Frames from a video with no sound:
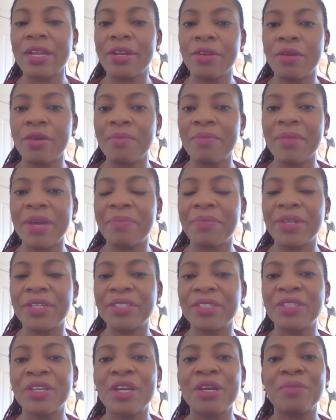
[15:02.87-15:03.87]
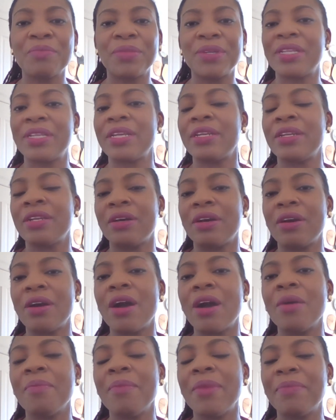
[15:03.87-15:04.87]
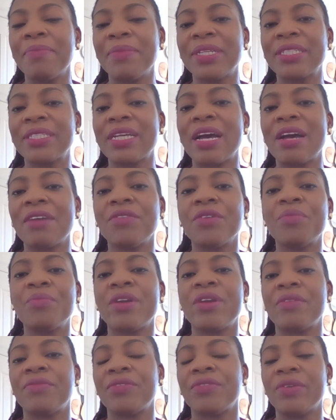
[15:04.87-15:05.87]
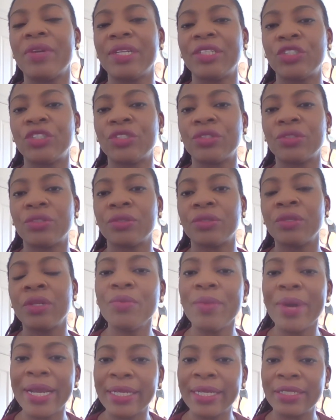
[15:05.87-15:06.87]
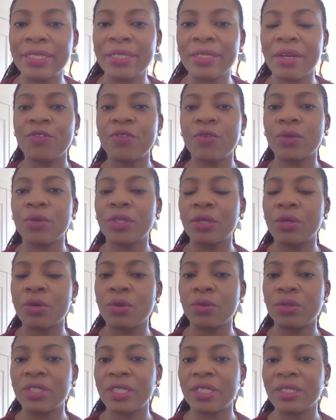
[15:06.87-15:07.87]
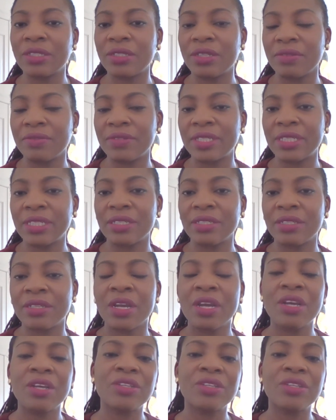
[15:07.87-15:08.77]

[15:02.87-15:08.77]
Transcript: and non-members, but then our members have a preferential rate for the coaching services.